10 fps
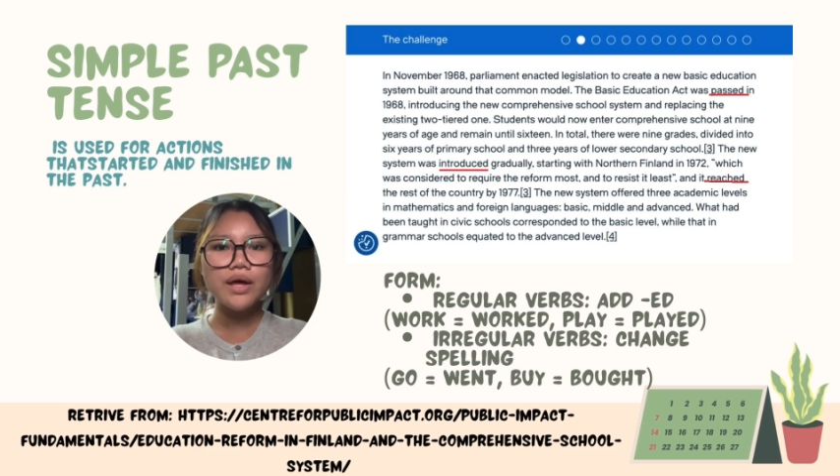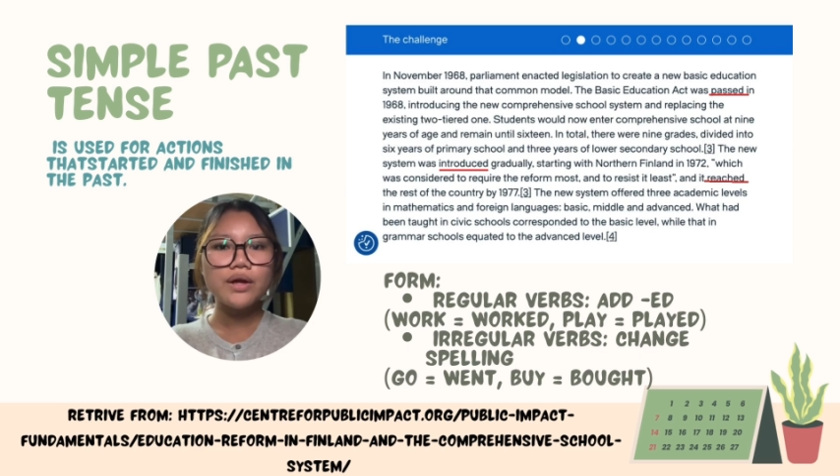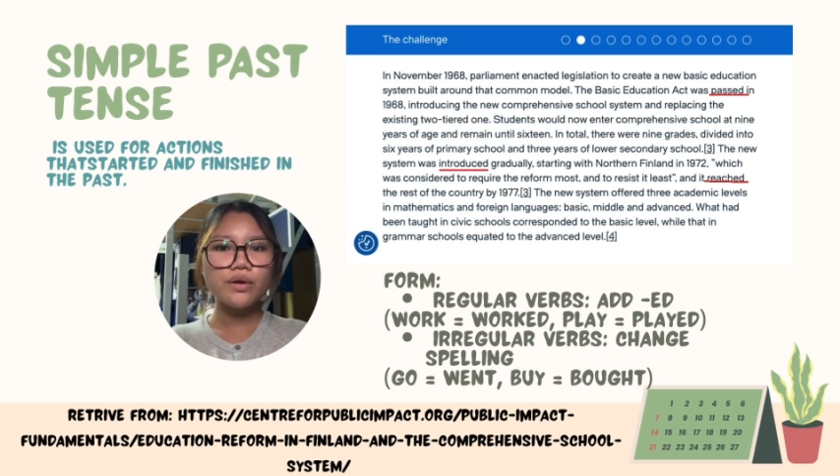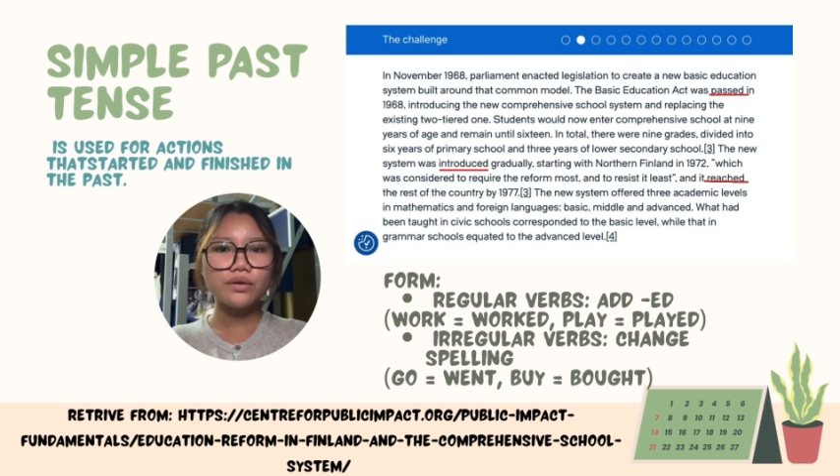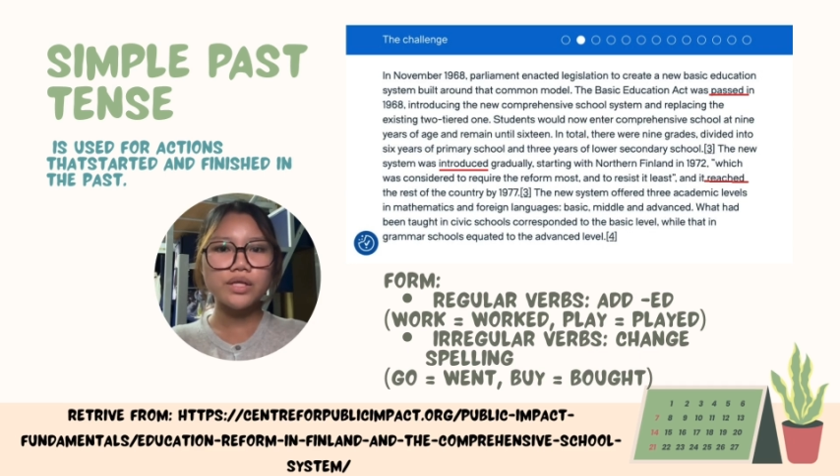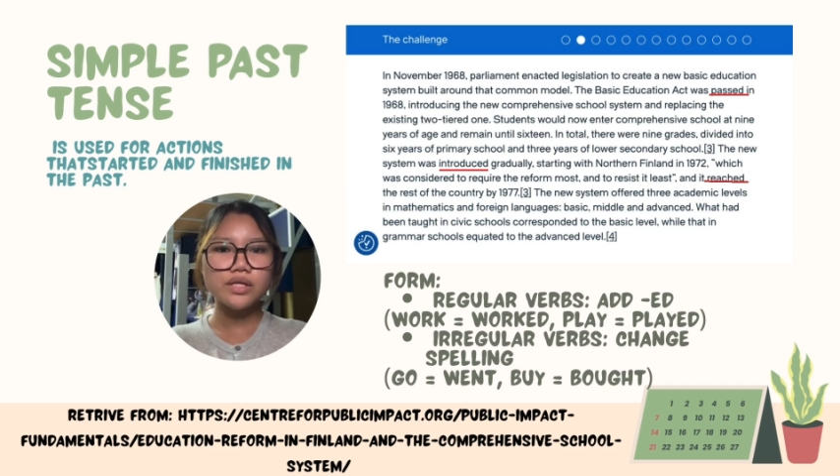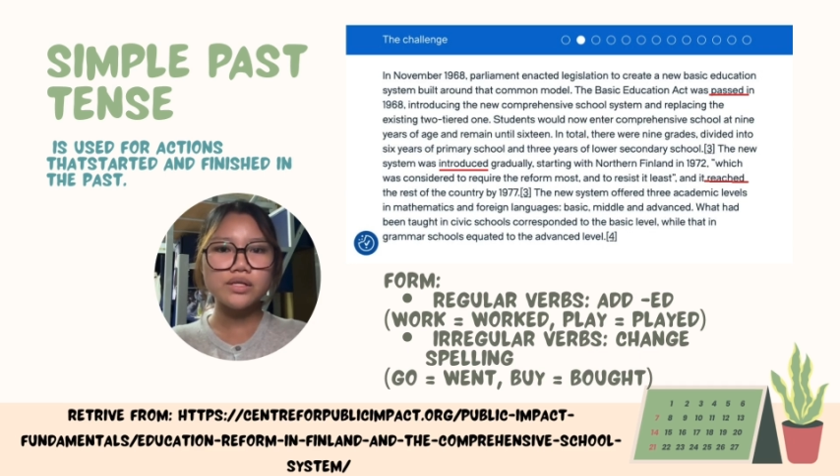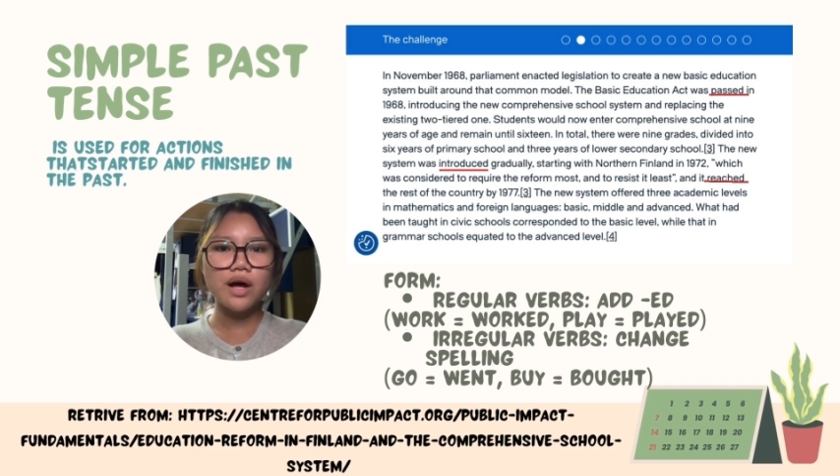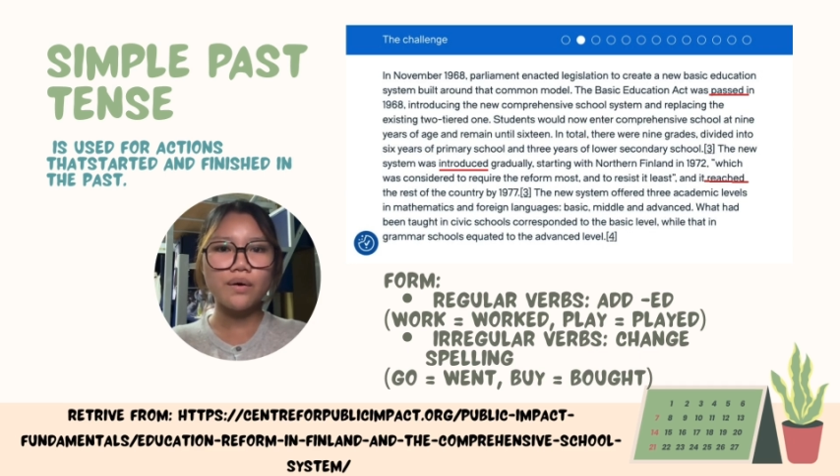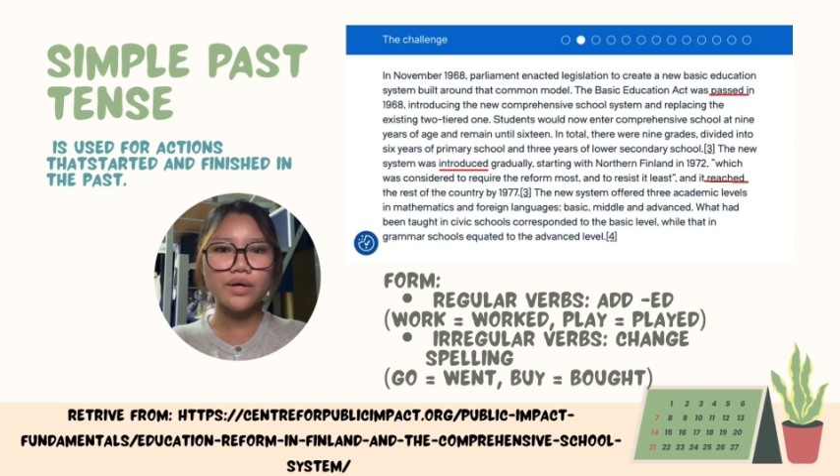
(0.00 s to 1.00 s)
notice
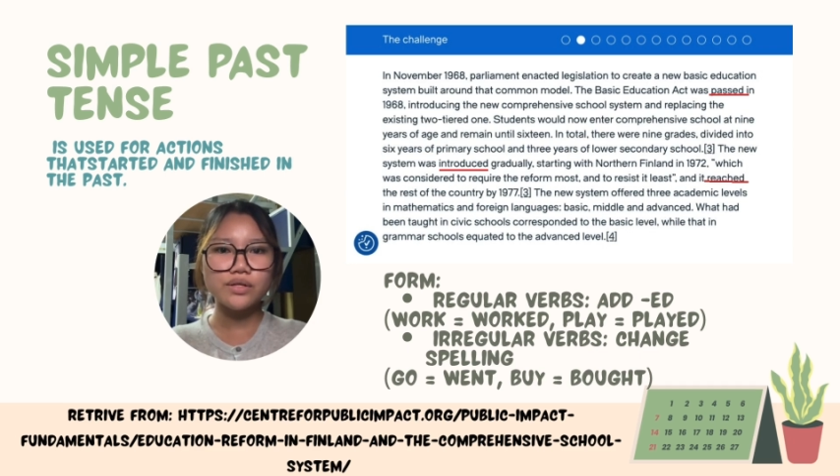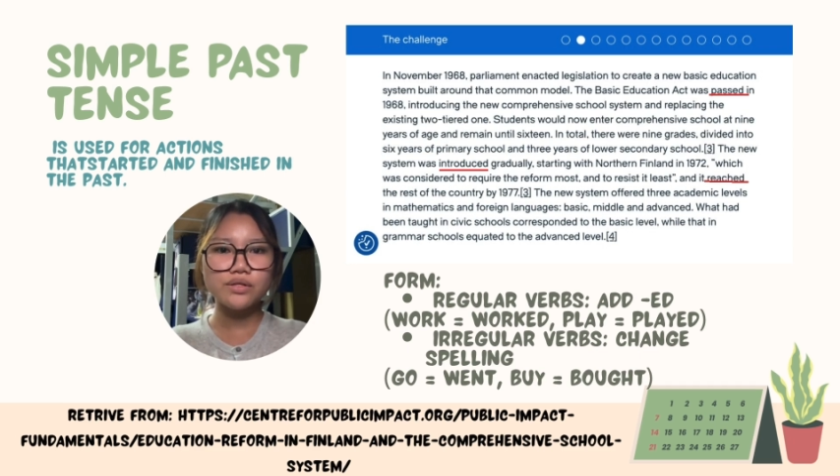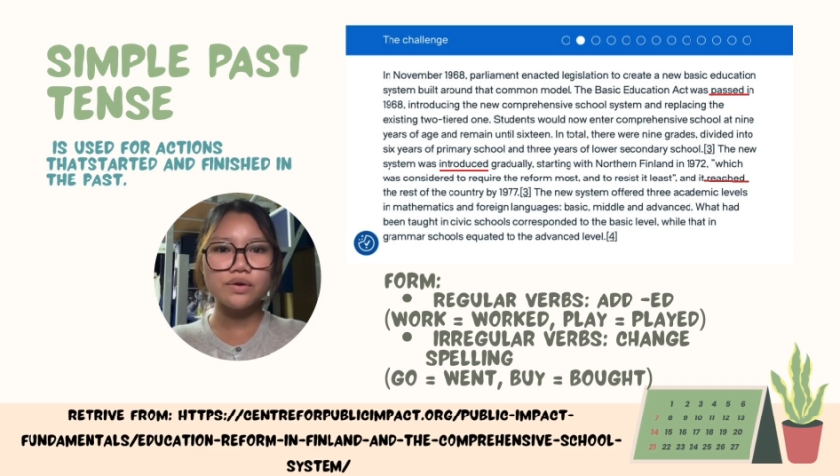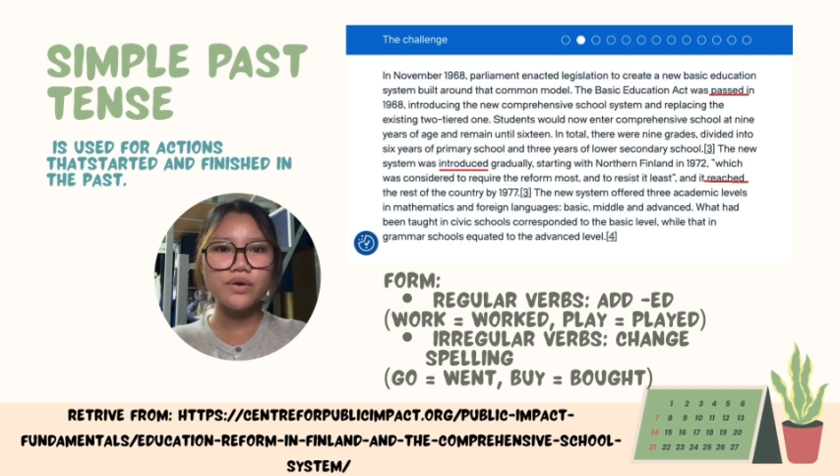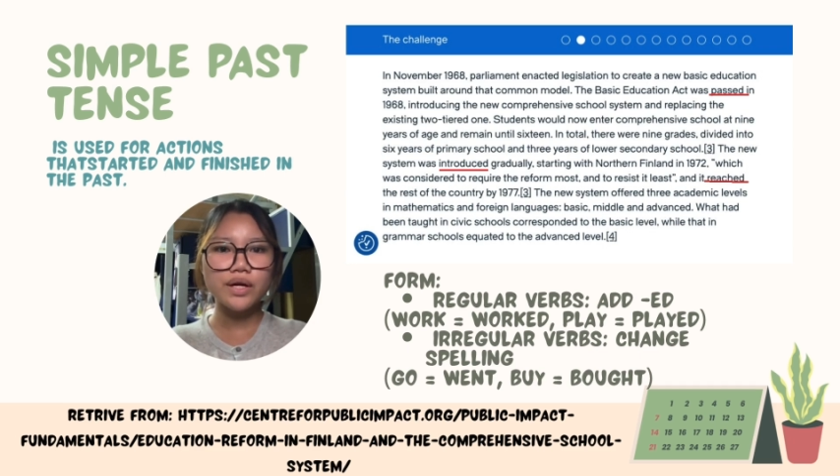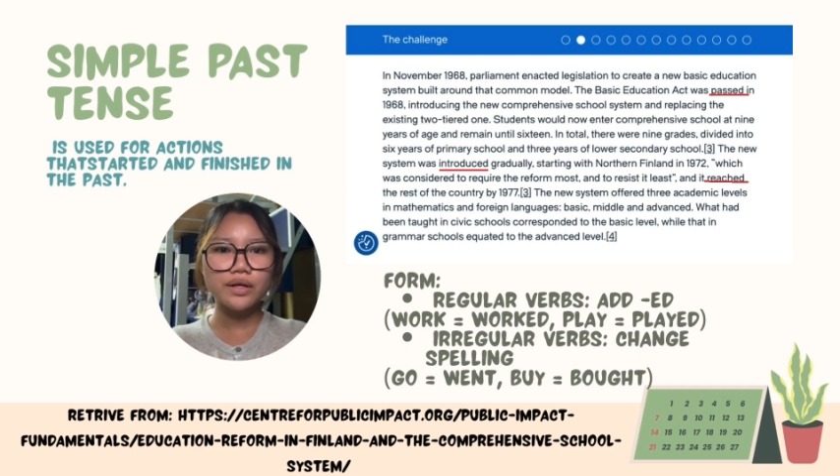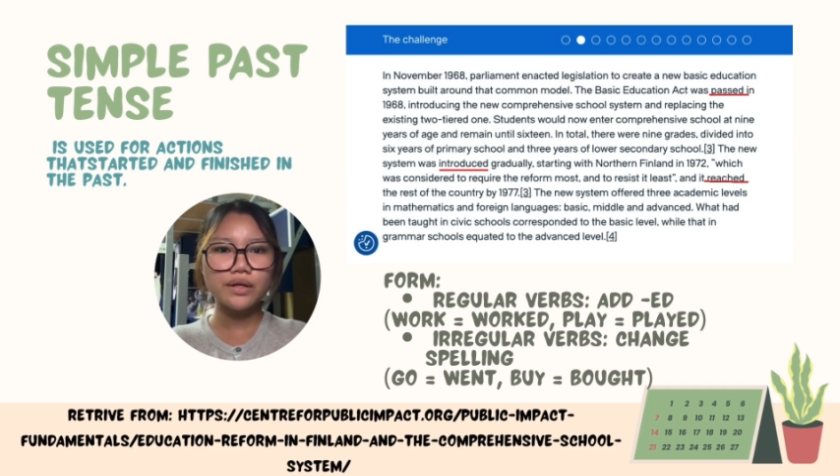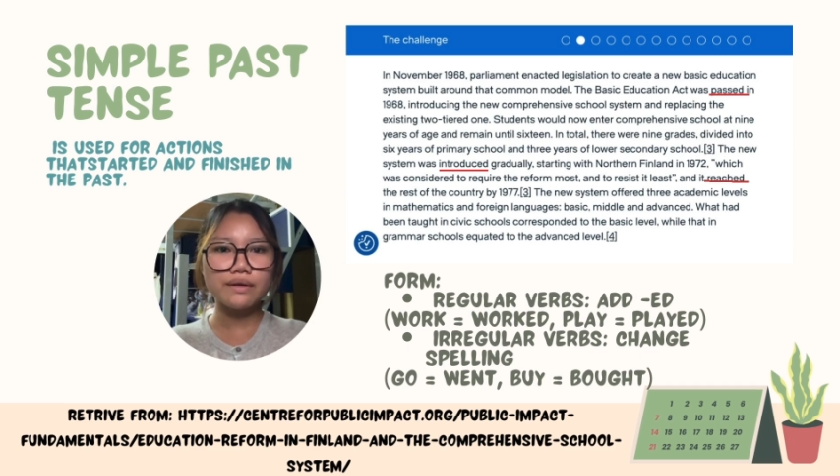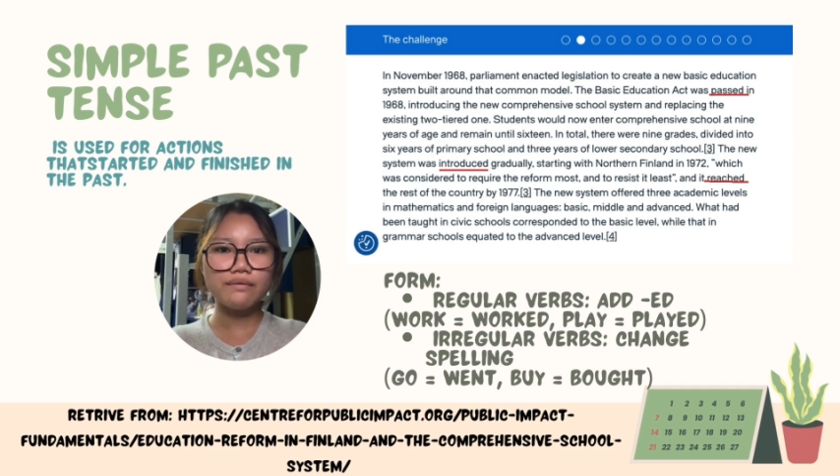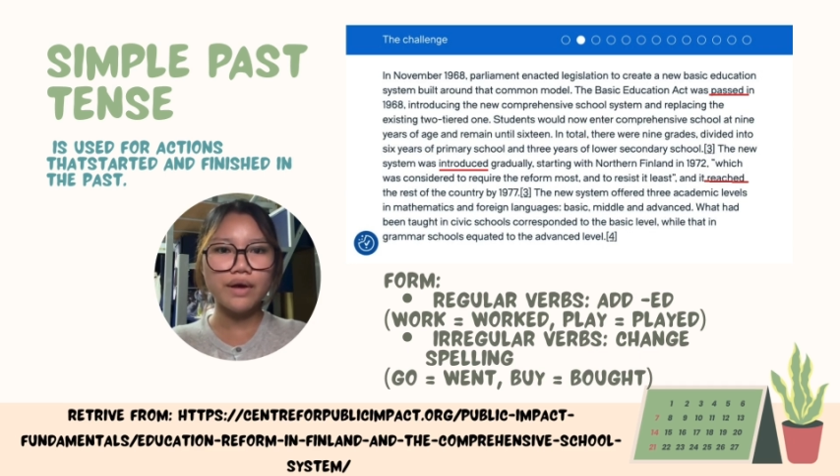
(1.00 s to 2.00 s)
how historical
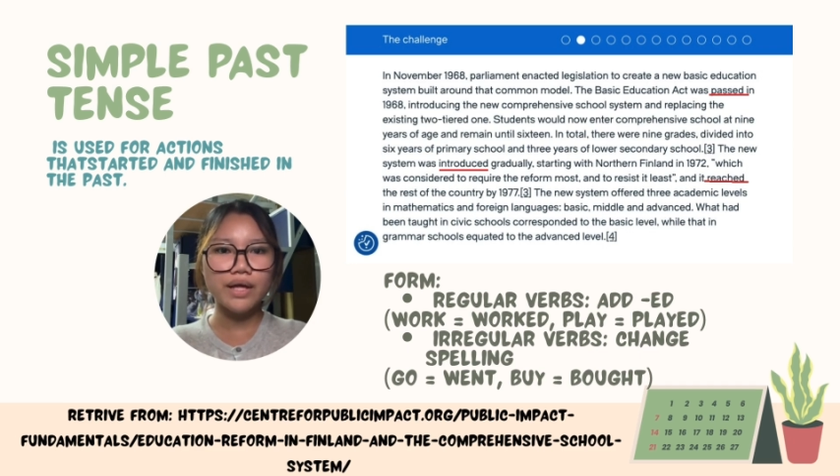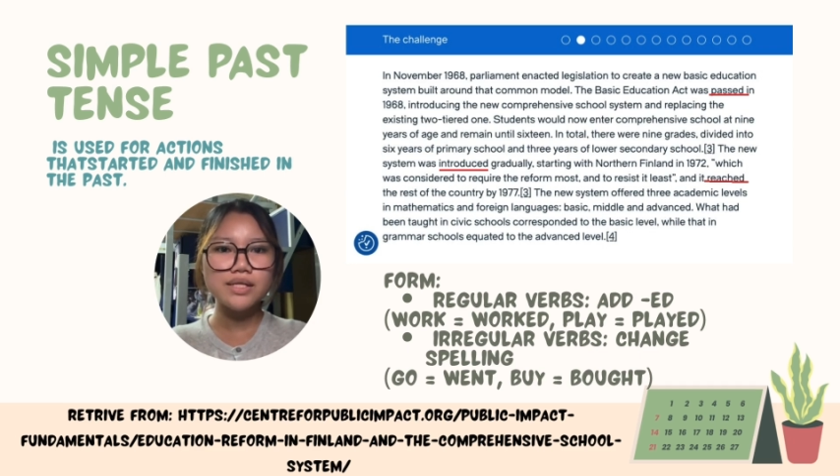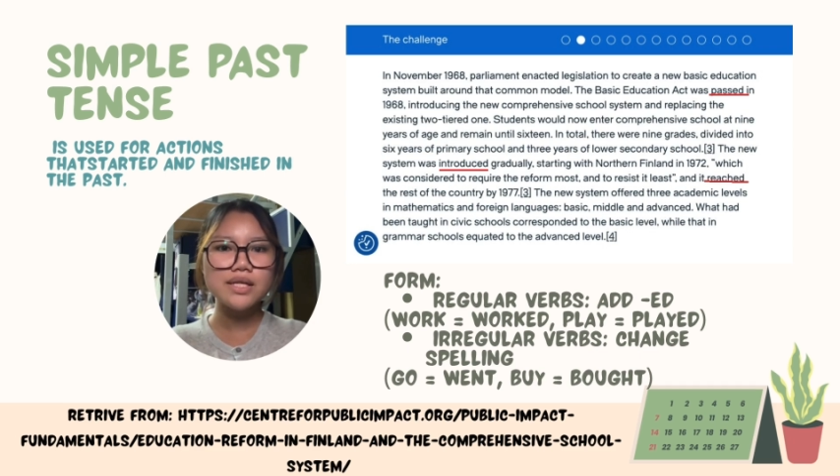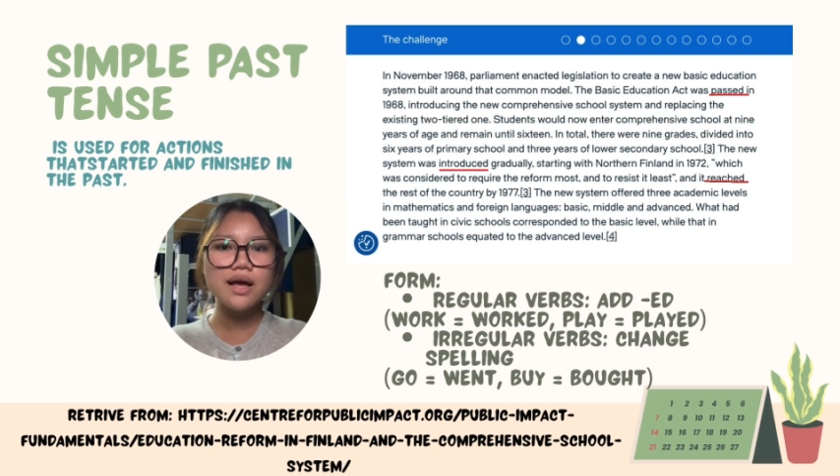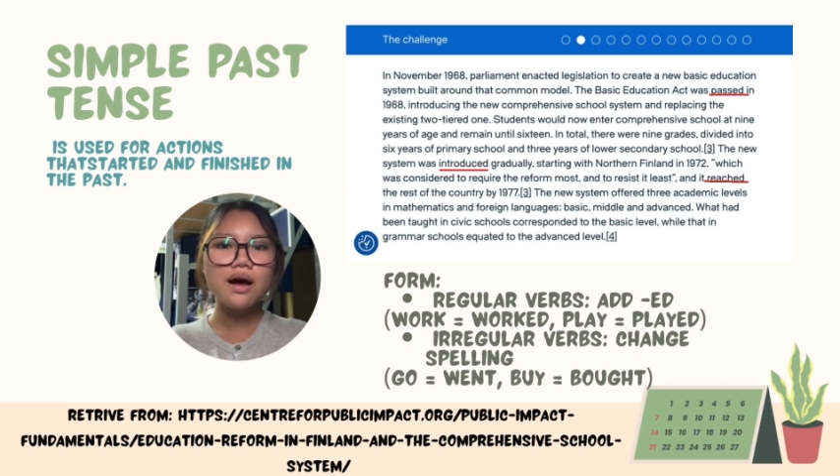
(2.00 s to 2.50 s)
events